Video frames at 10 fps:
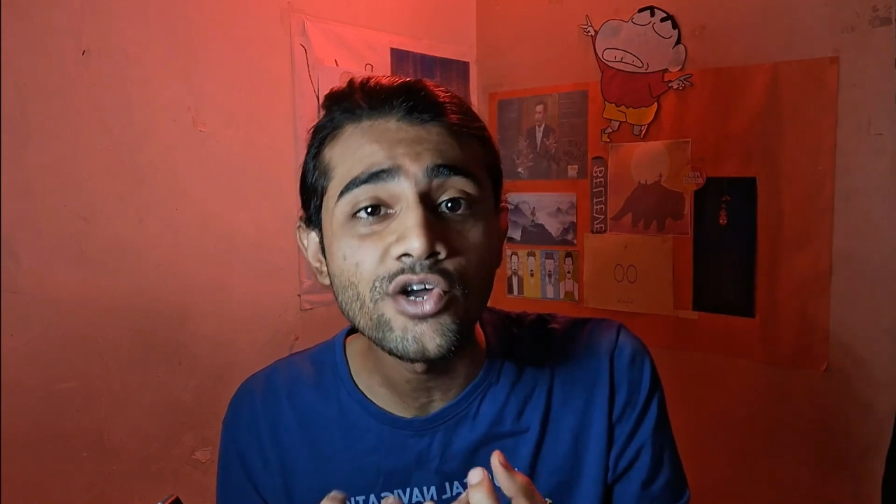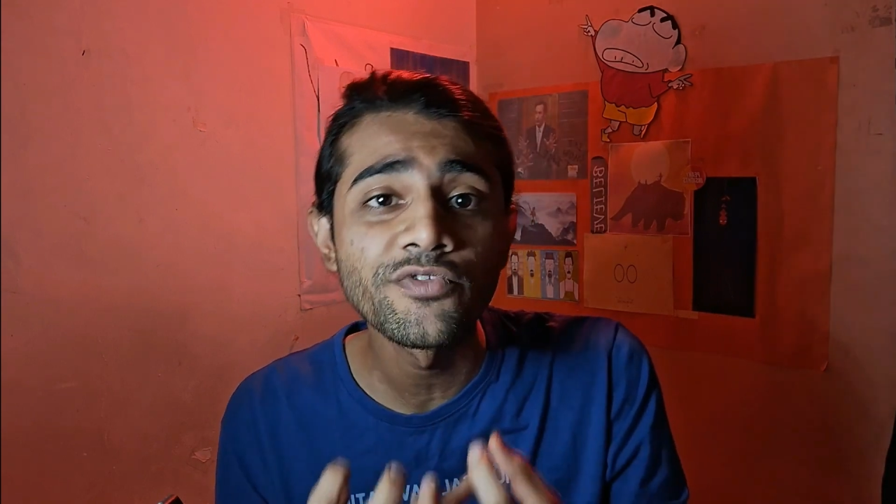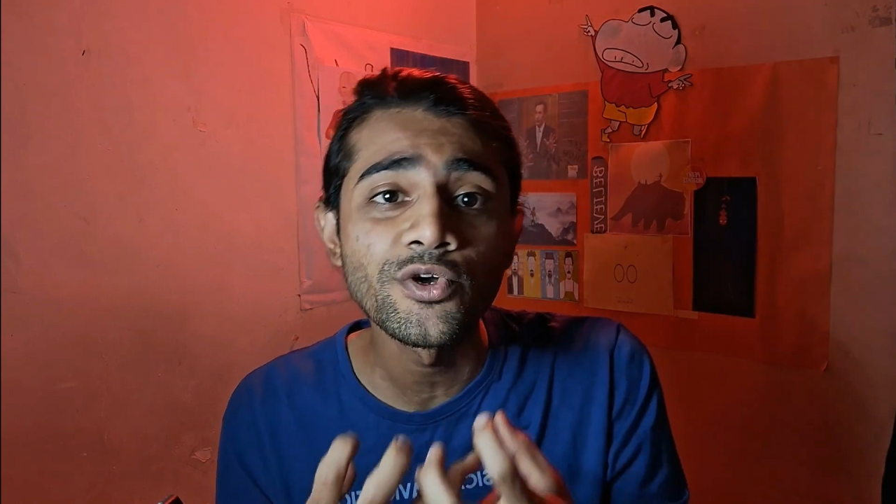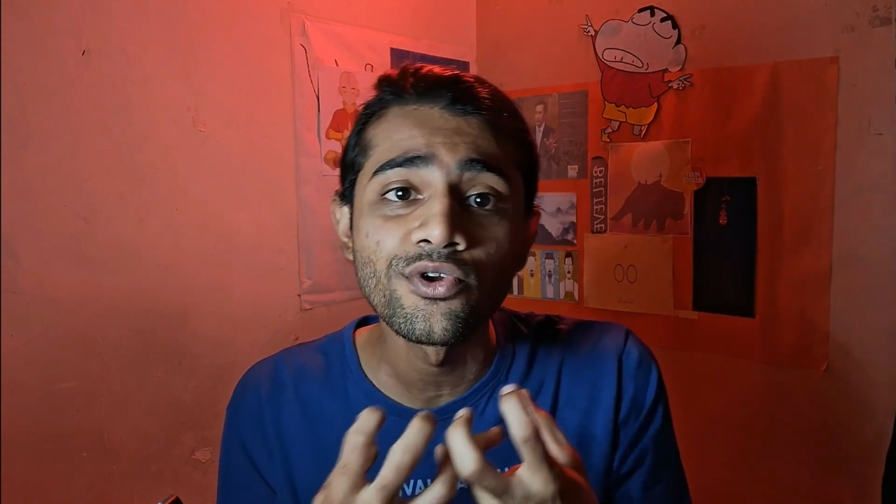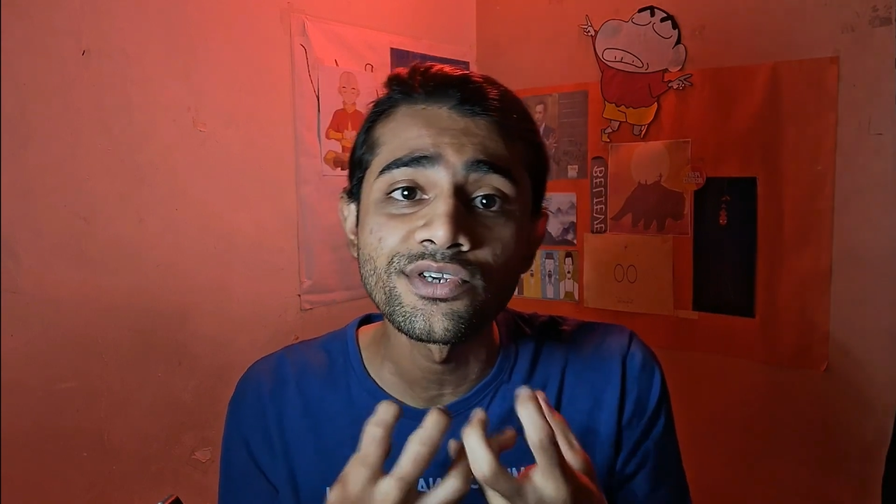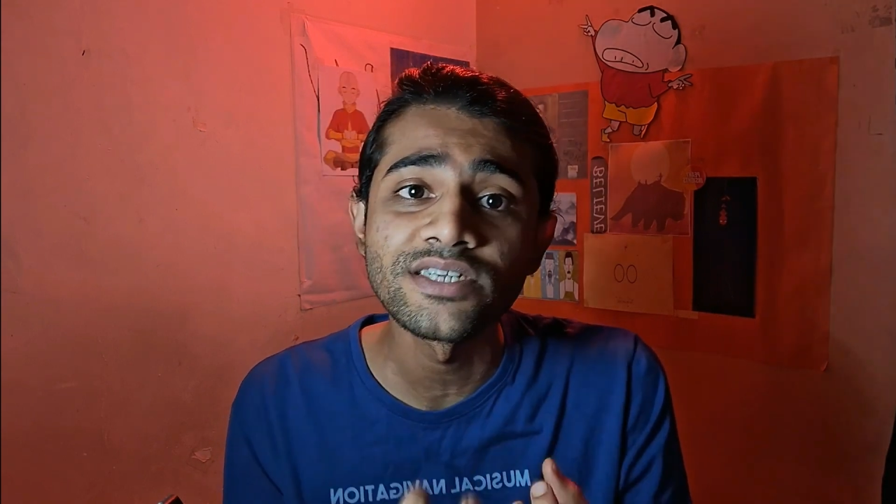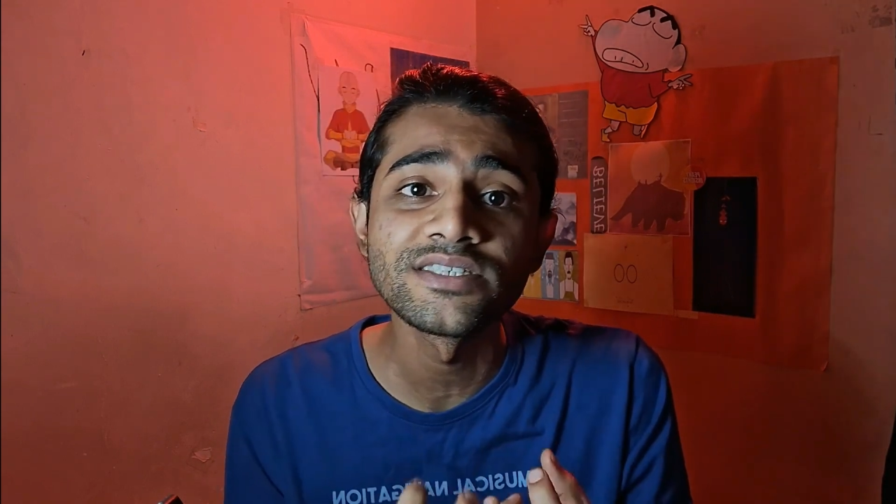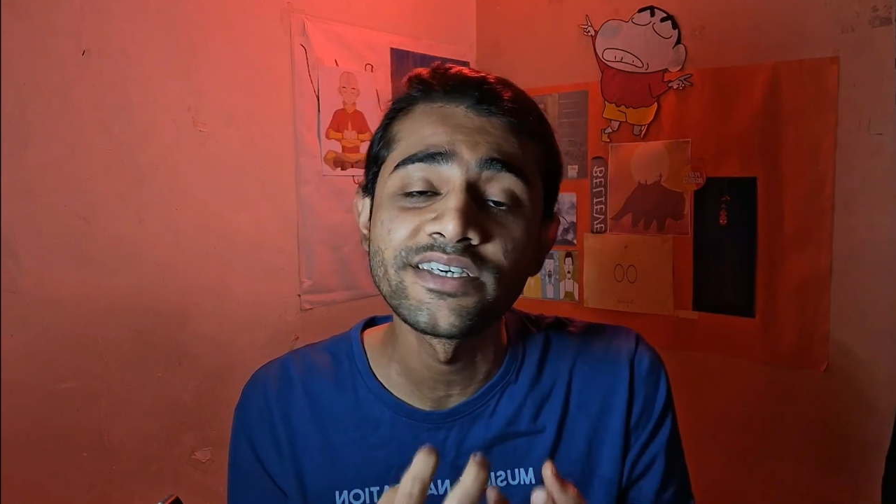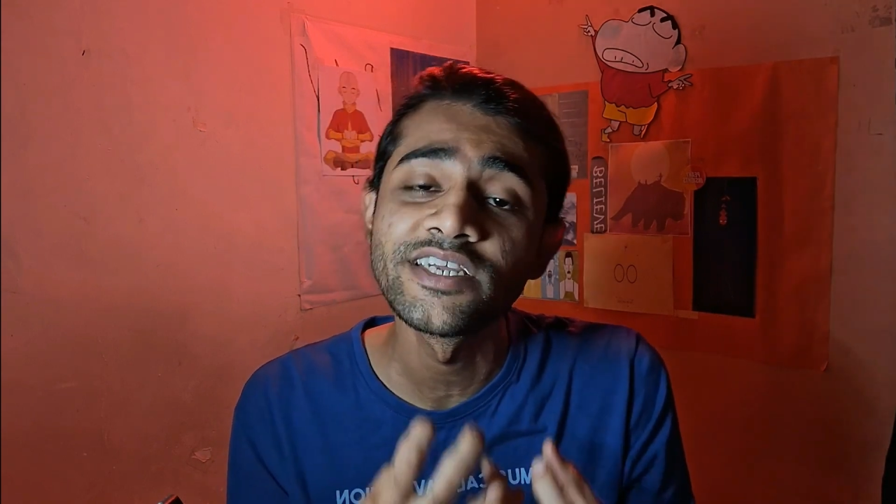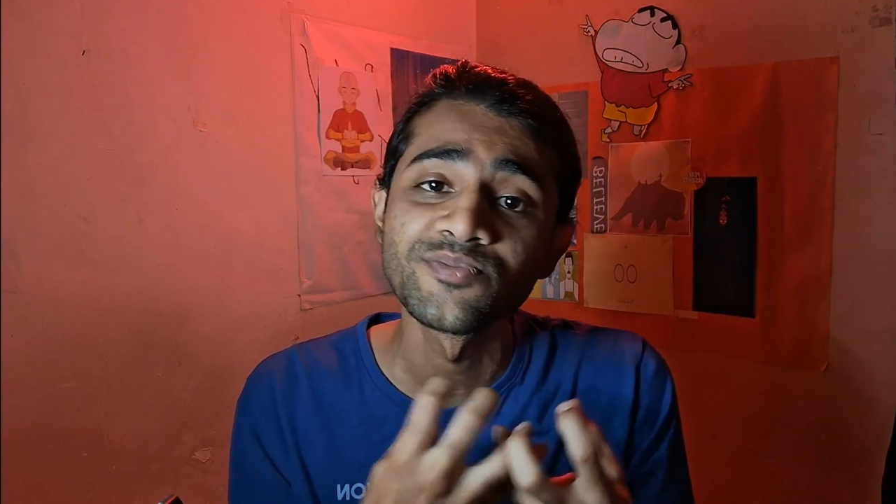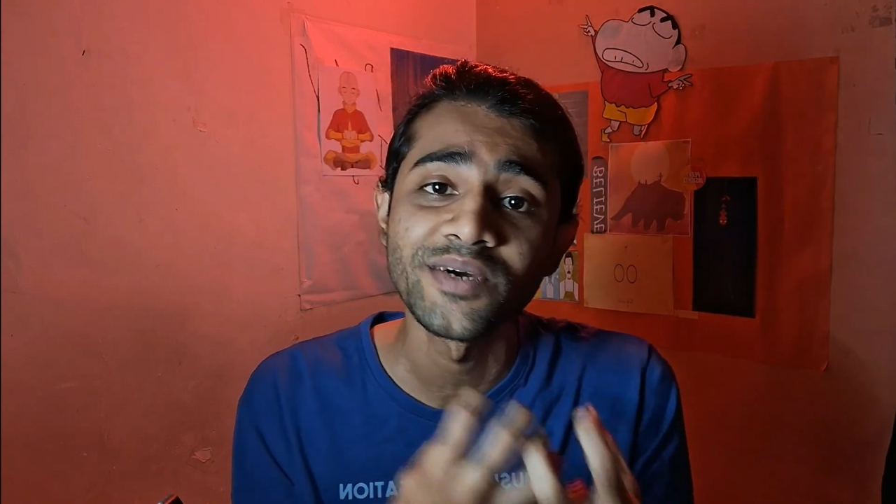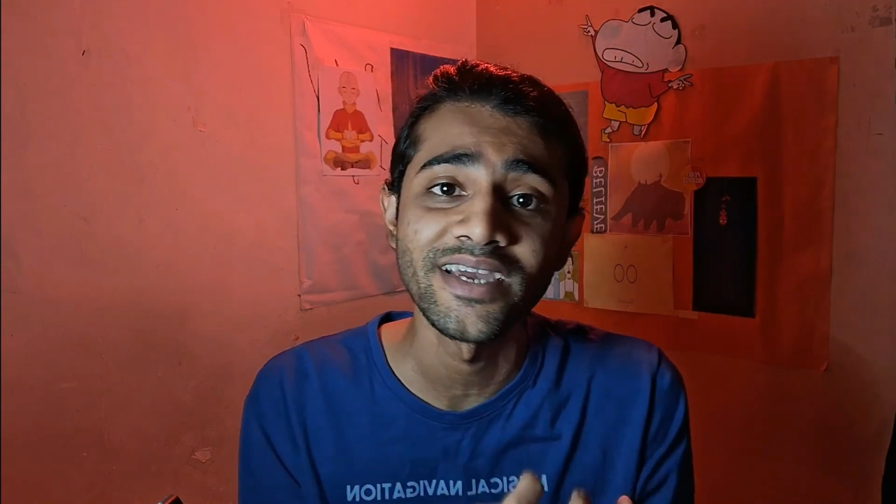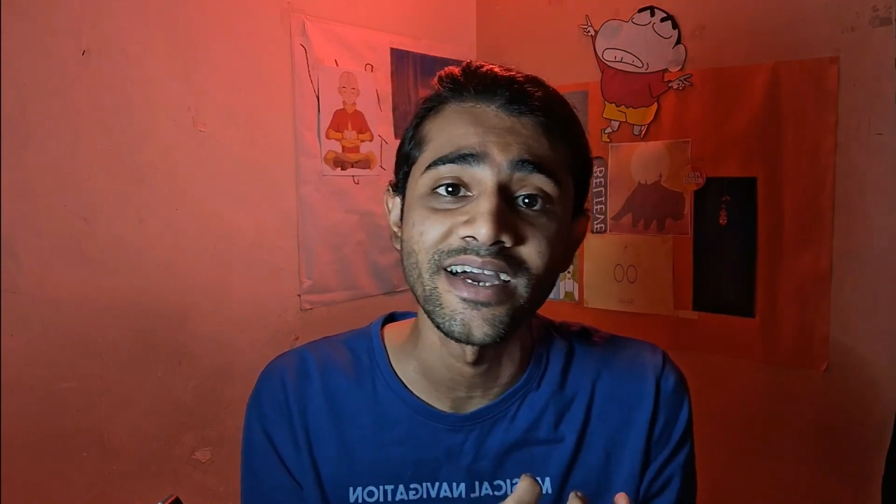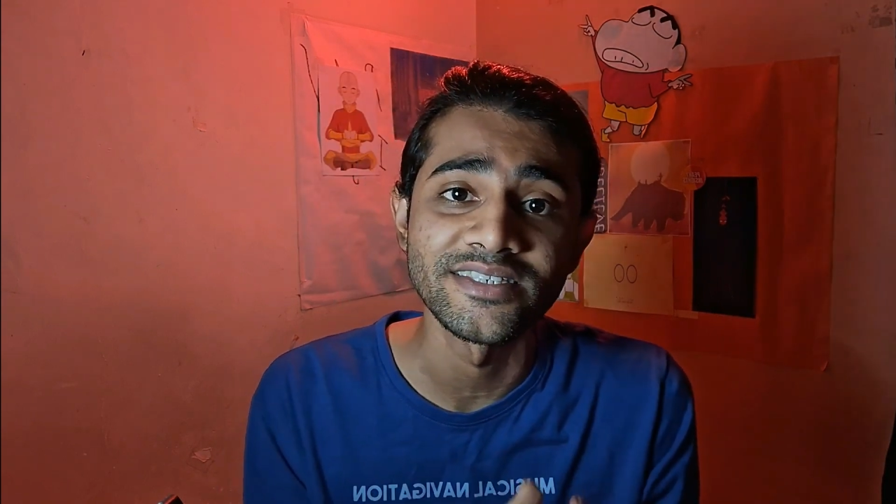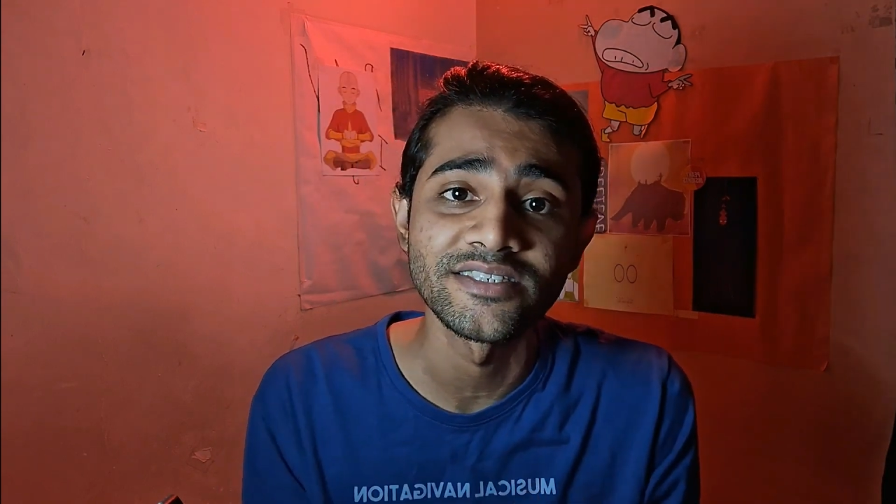of the original series Money
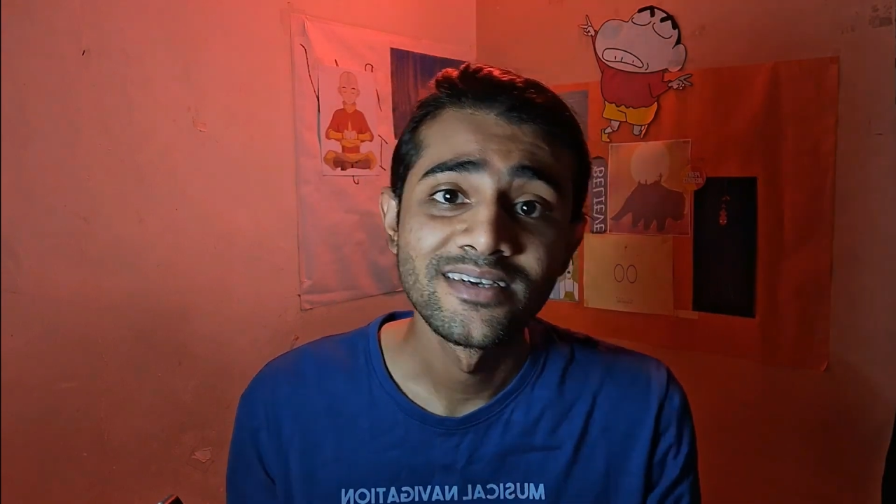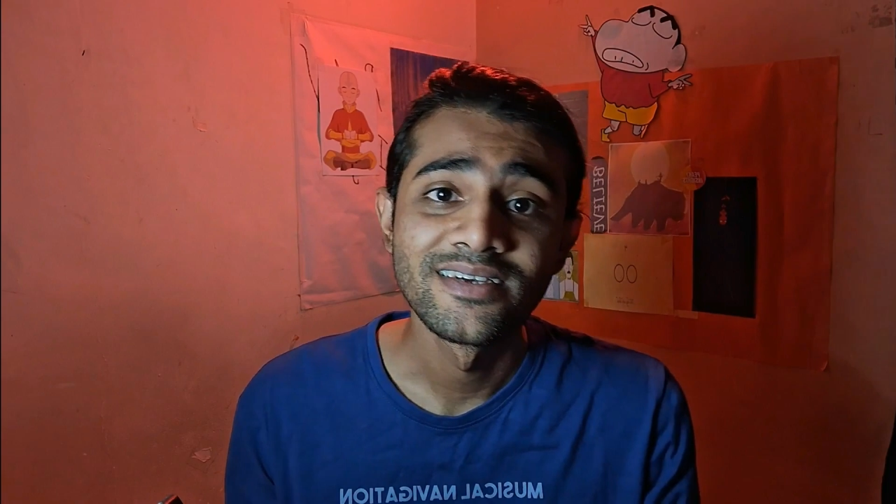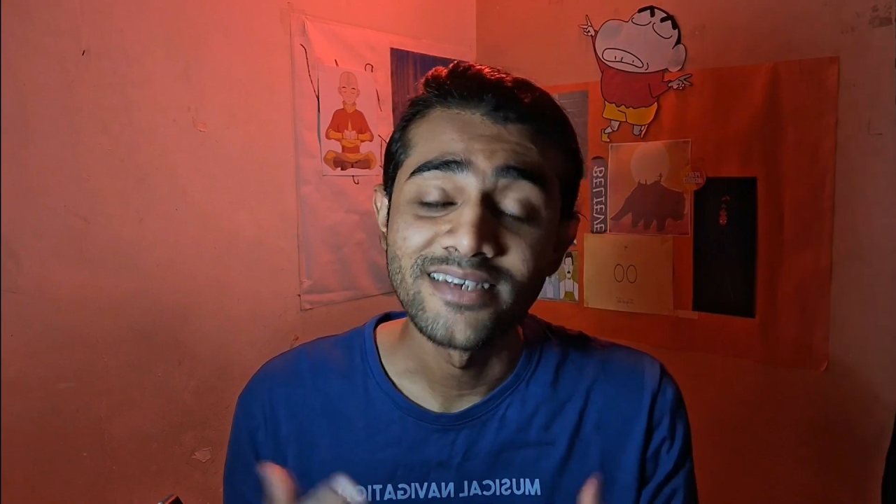Heist.